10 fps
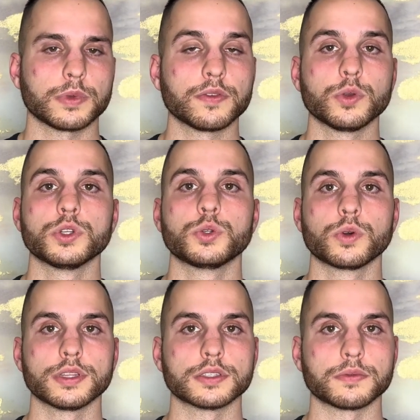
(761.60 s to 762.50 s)
If you
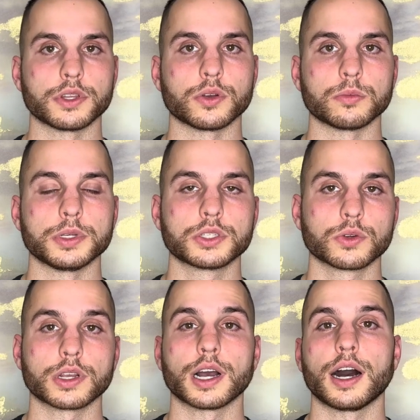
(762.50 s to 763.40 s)
enjoyed this video, be
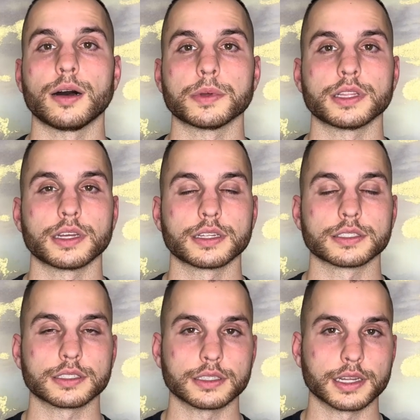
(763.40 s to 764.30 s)
sure to comment,
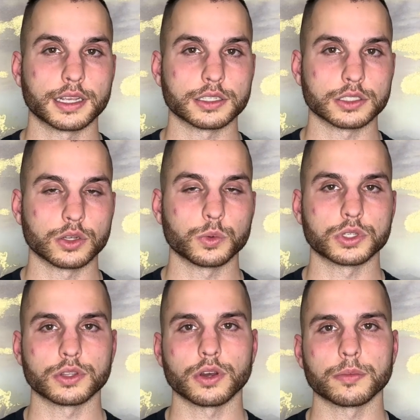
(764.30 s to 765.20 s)
letting us know
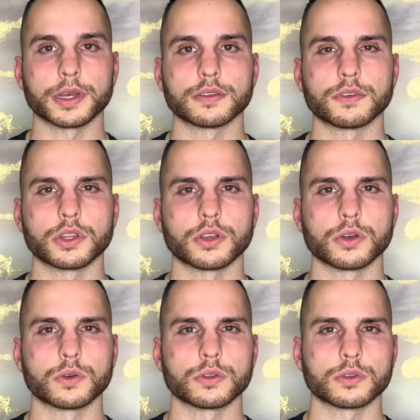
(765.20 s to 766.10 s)
what you thought about the
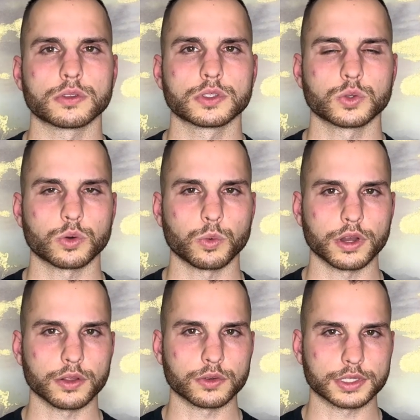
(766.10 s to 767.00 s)
video and sort of
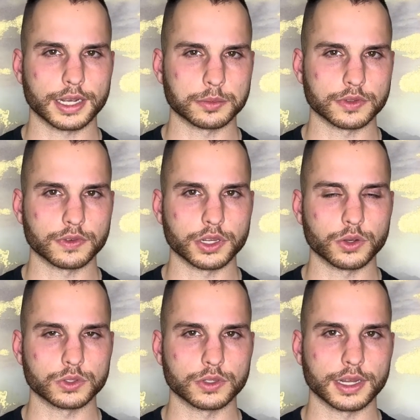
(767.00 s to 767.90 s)
what other types of
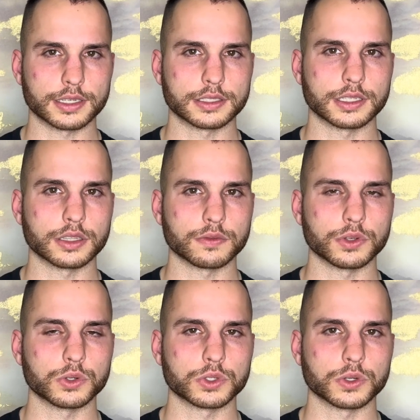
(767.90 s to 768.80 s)
videos you'd like to see in the
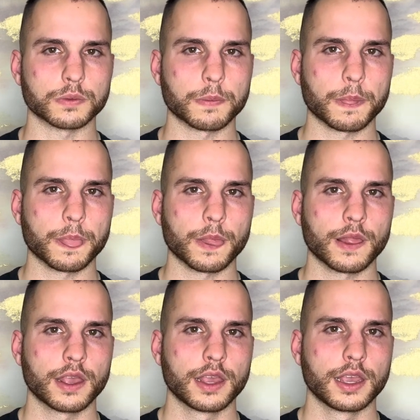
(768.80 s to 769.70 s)
future.
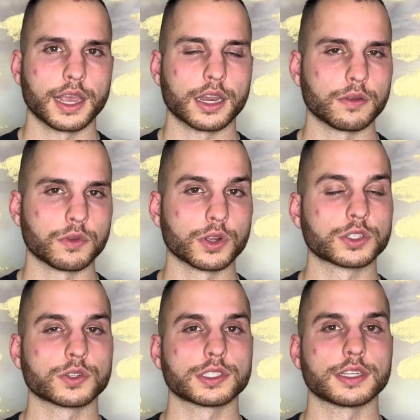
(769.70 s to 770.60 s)
And if you're
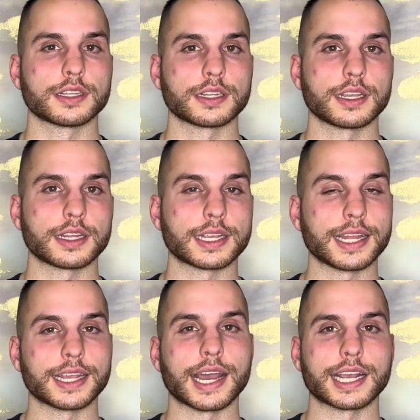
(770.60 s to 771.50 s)
interested in
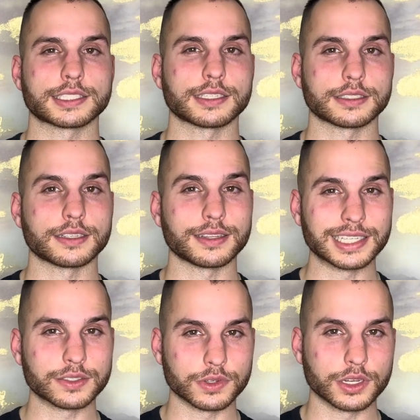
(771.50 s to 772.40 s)
gaining access to
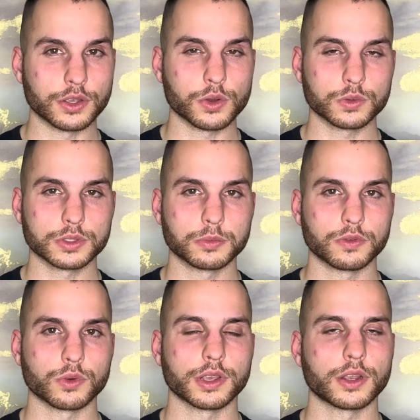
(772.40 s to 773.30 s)
these videos
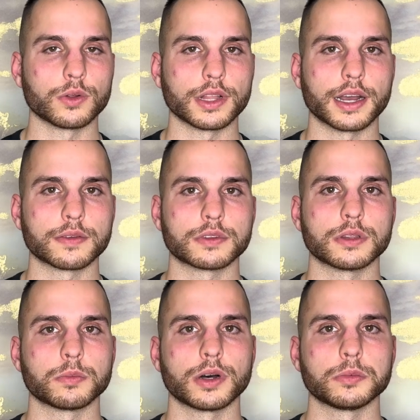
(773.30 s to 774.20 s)
before they go live to
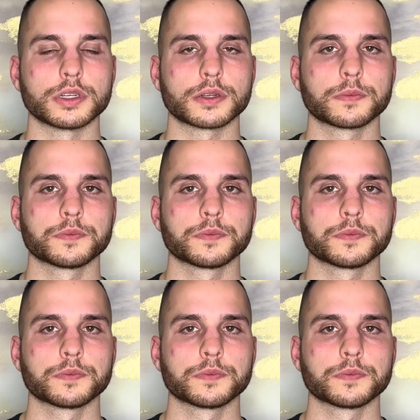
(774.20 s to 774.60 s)
the public,